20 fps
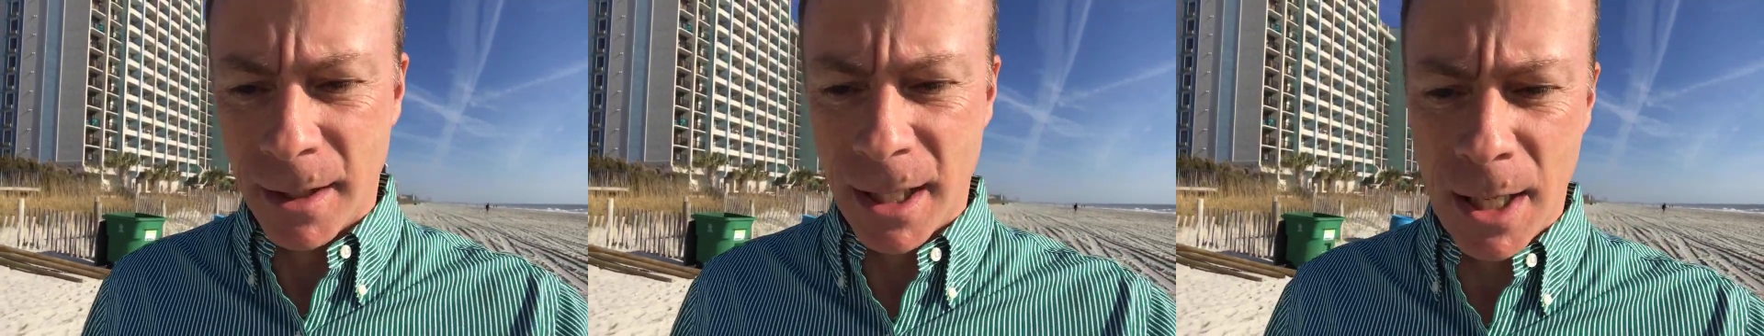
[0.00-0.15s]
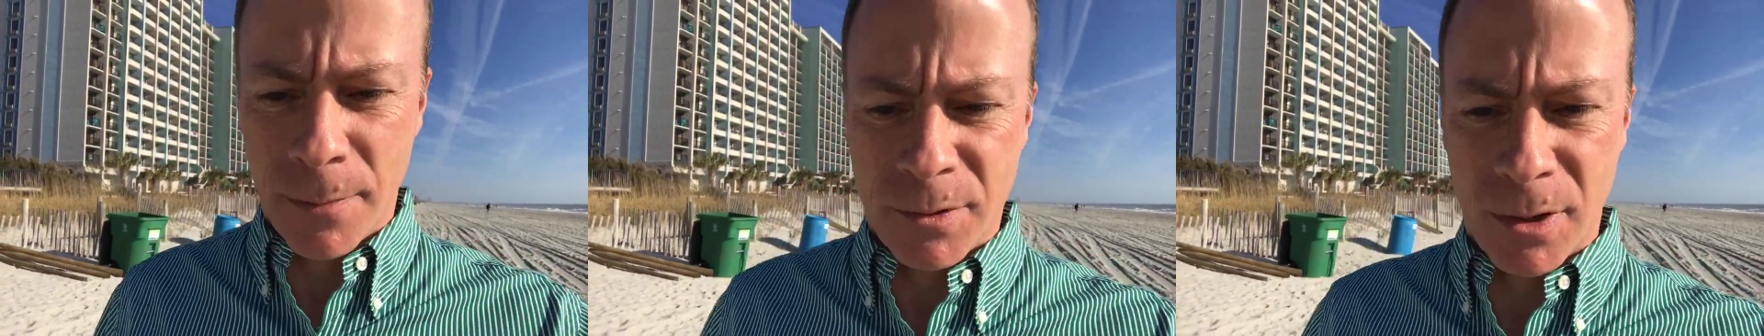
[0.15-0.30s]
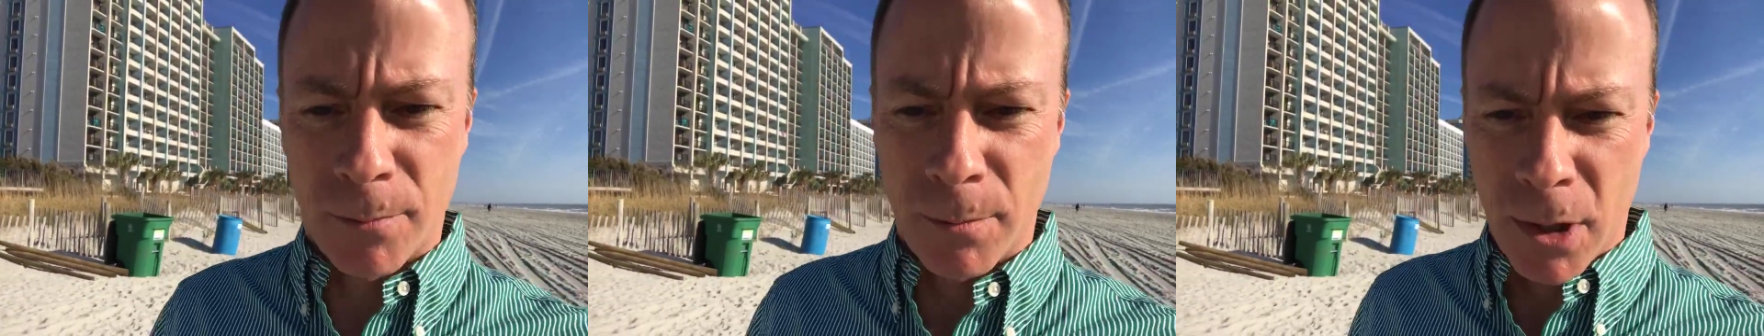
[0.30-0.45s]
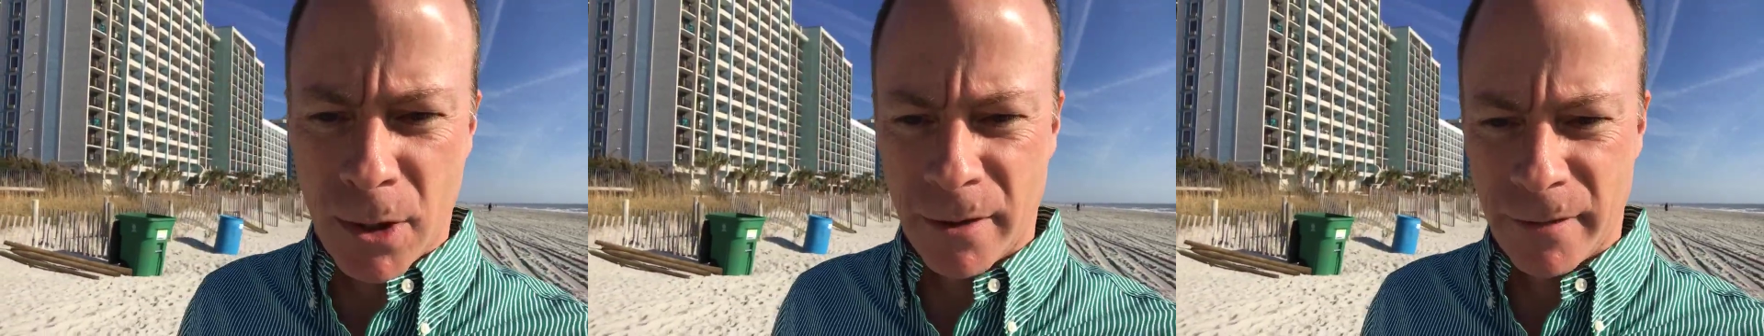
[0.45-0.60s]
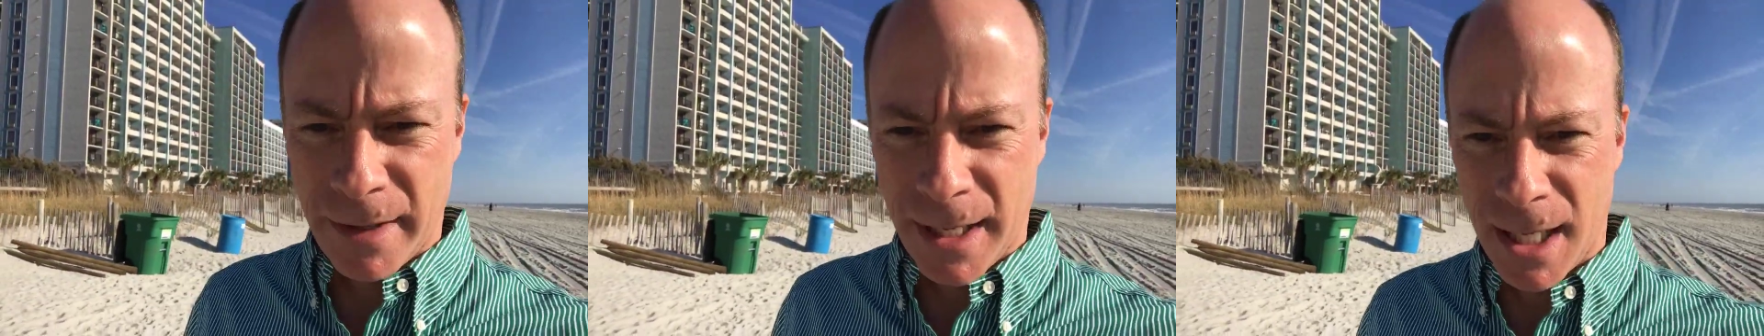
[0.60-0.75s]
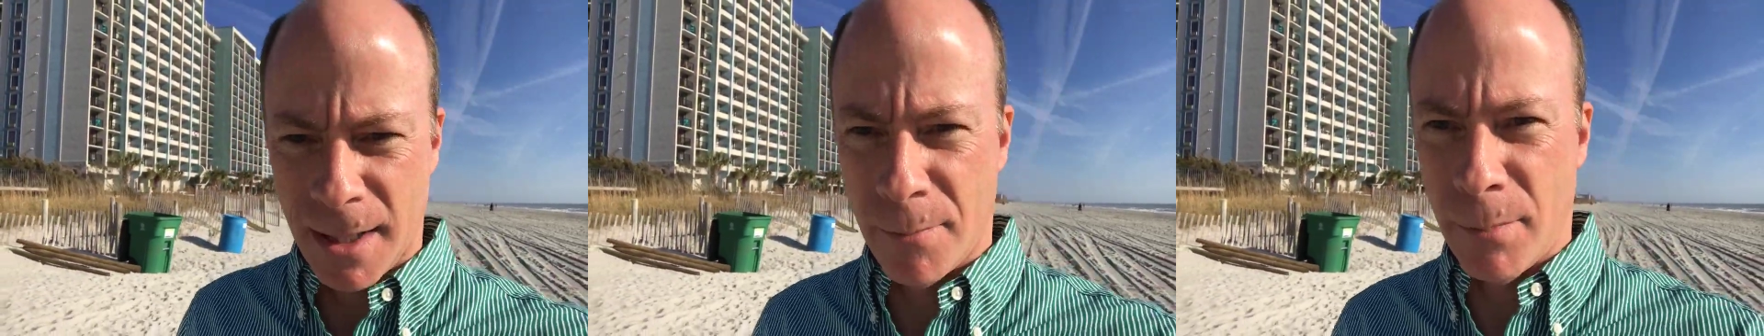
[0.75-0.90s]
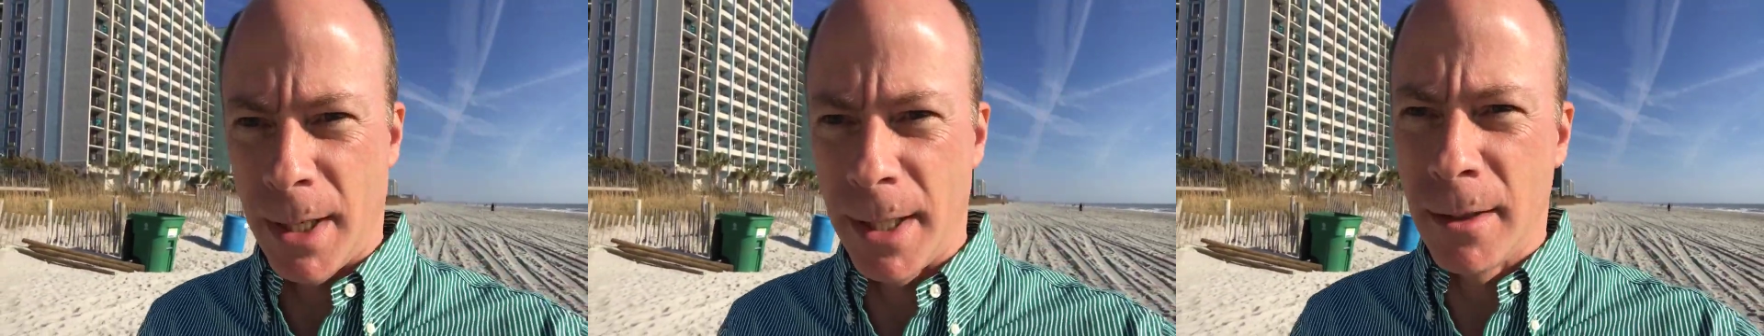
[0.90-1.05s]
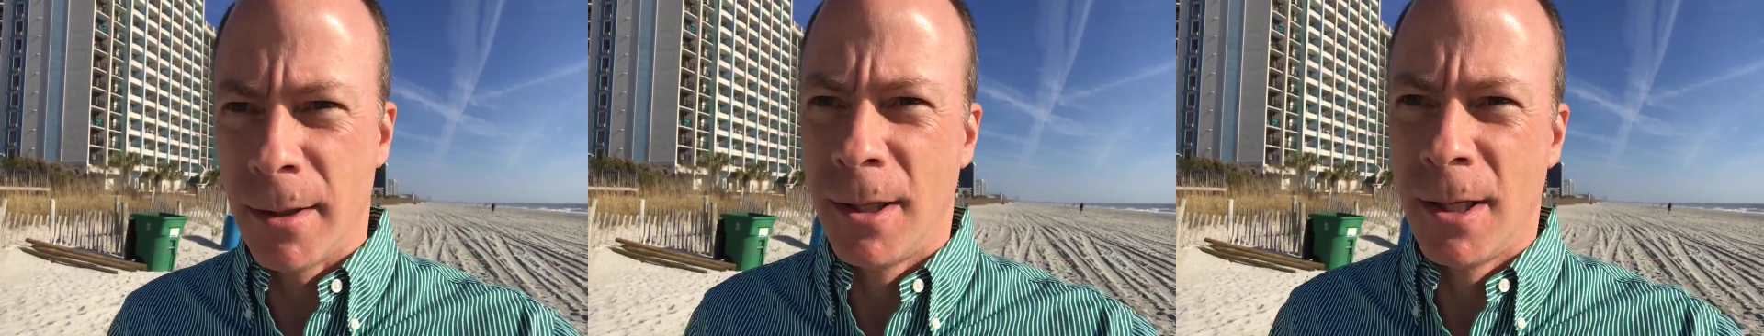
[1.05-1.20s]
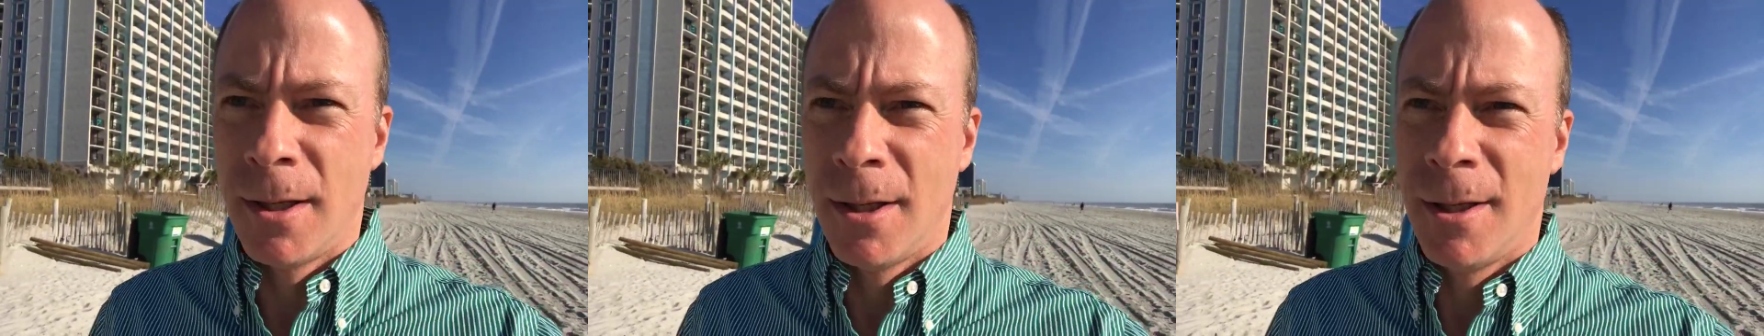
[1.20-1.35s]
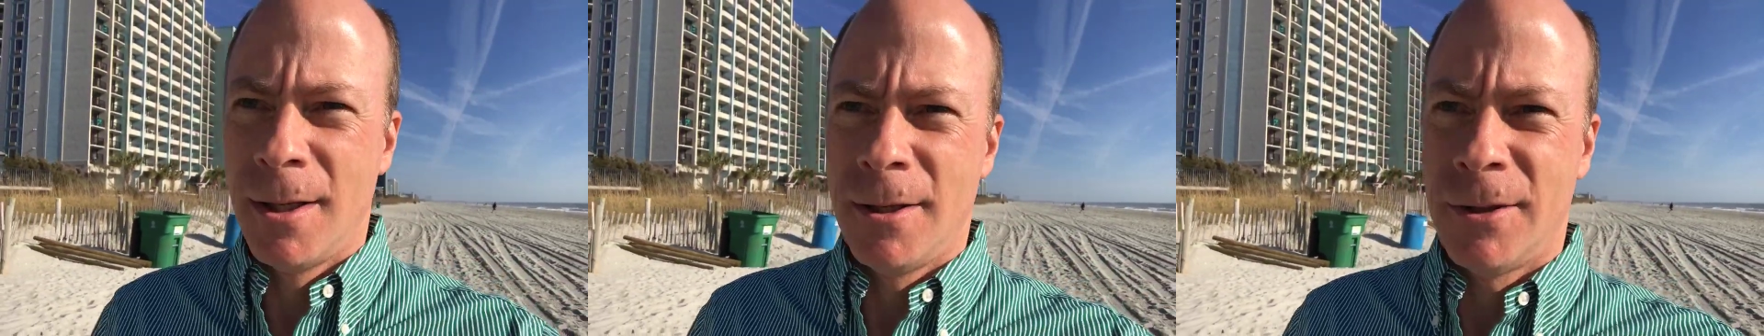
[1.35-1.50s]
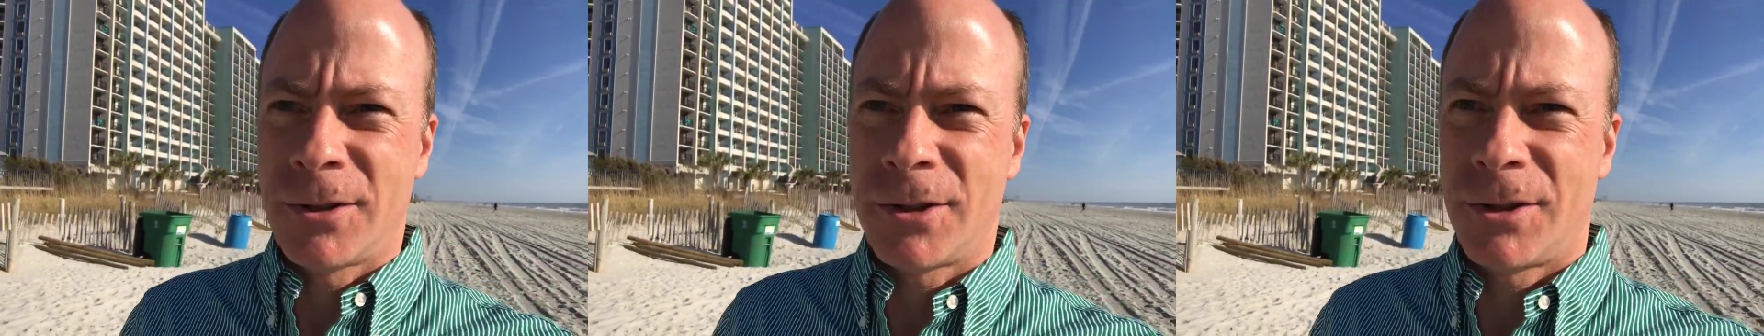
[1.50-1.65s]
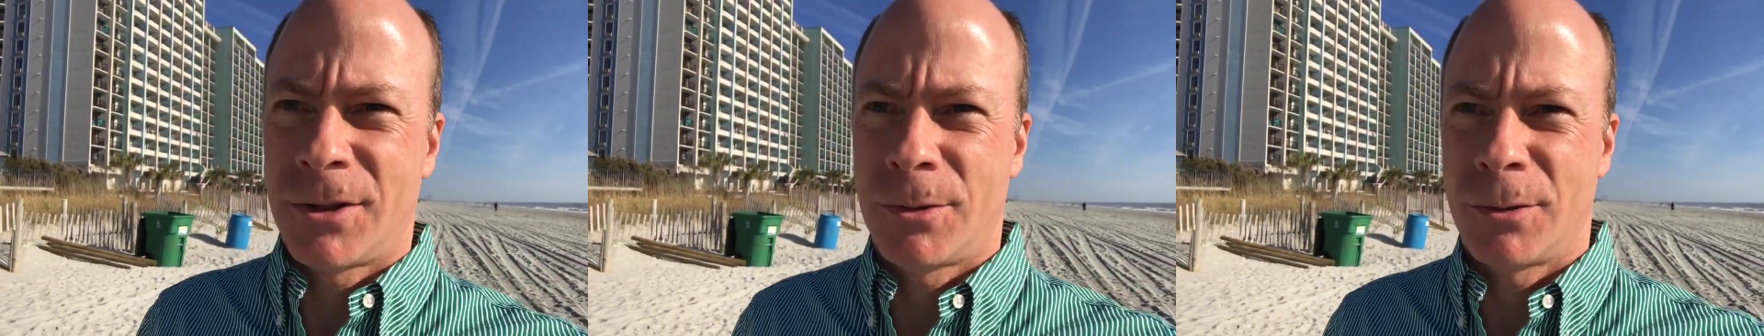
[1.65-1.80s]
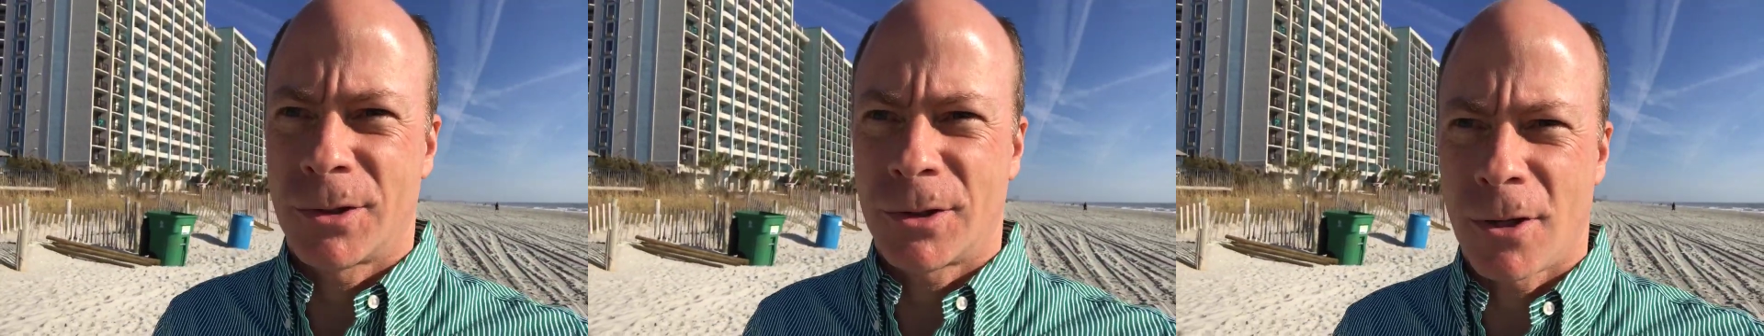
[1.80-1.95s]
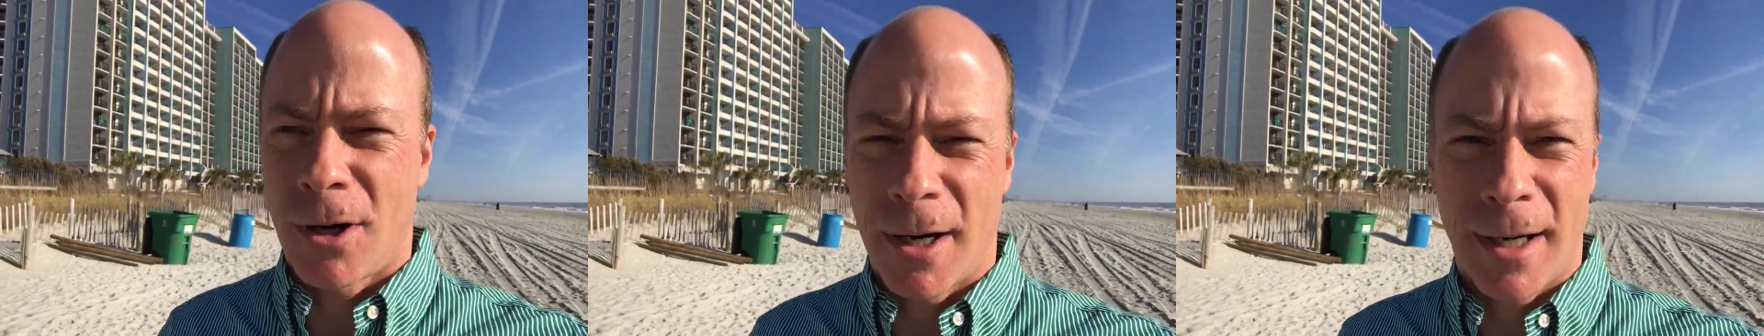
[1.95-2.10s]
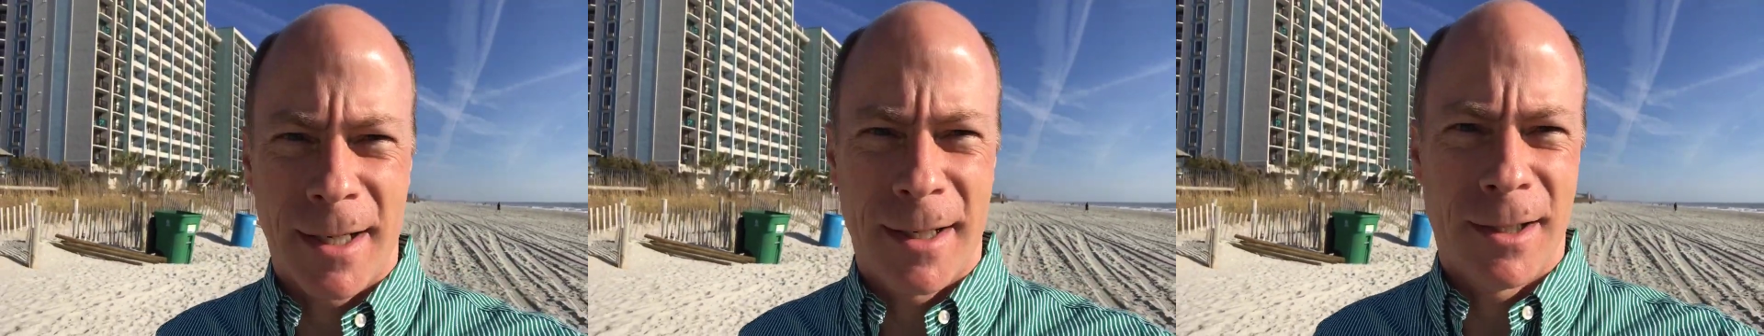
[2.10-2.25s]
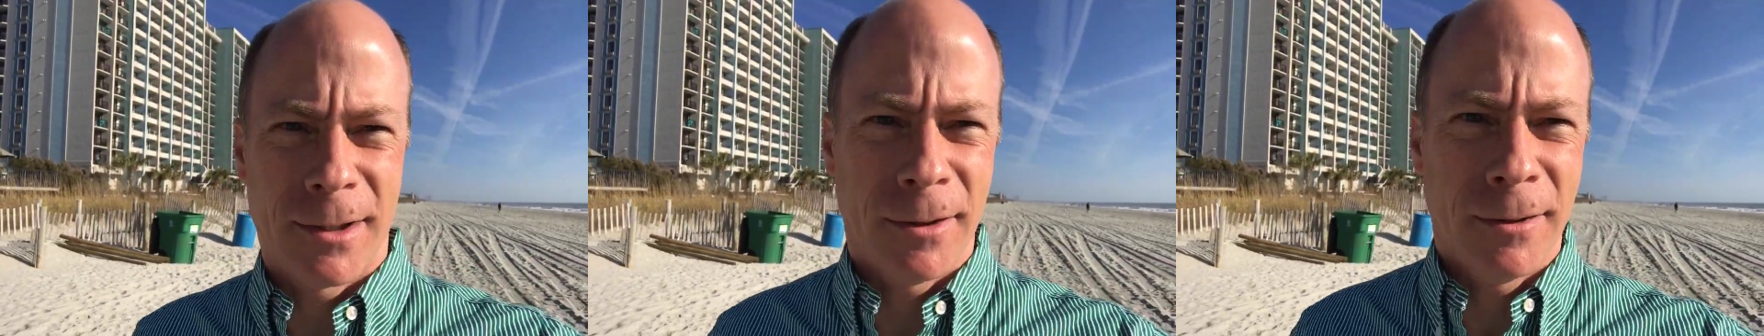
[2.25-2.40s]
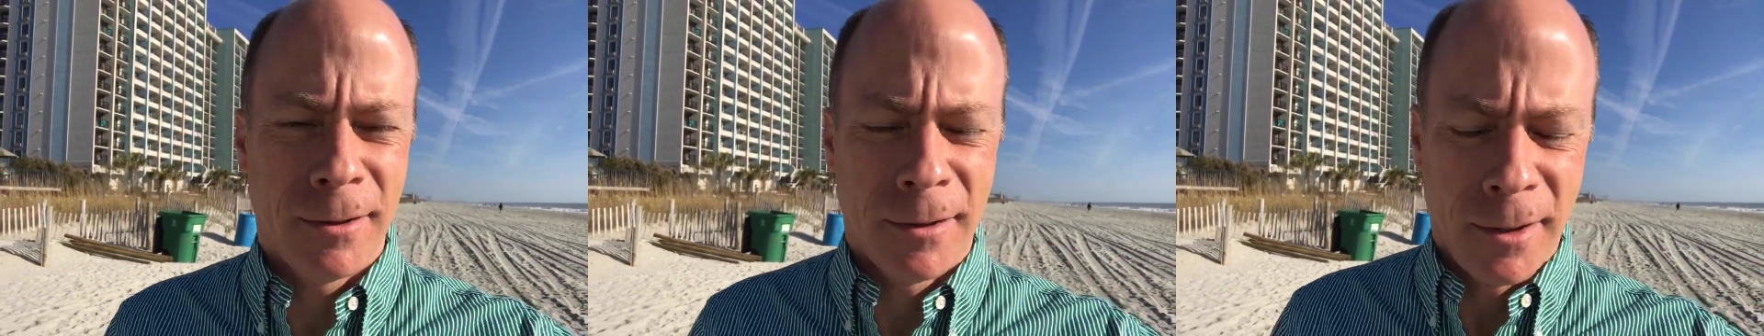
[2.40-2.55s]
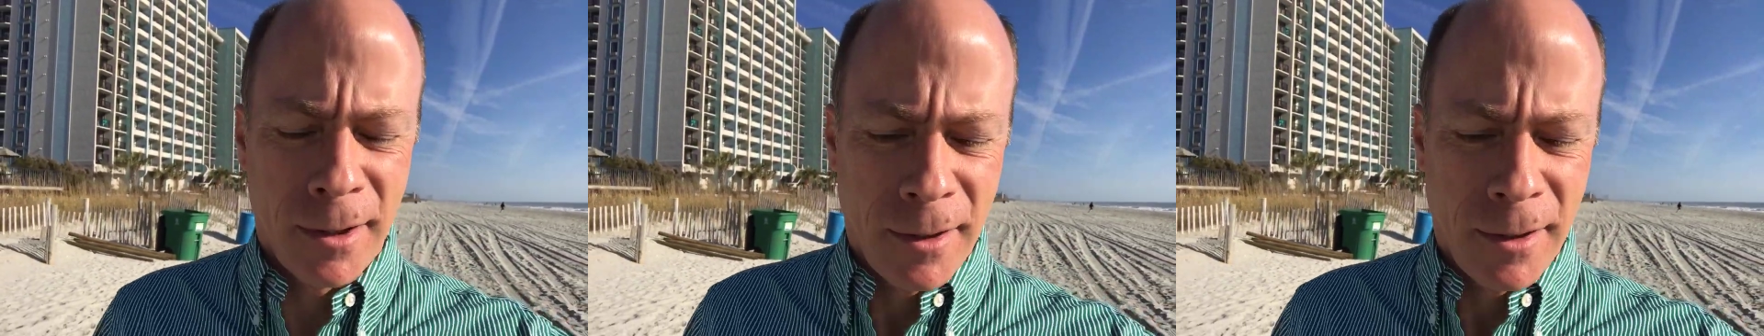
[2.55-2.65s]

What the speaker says: Keeps you motivated. But she was talking to,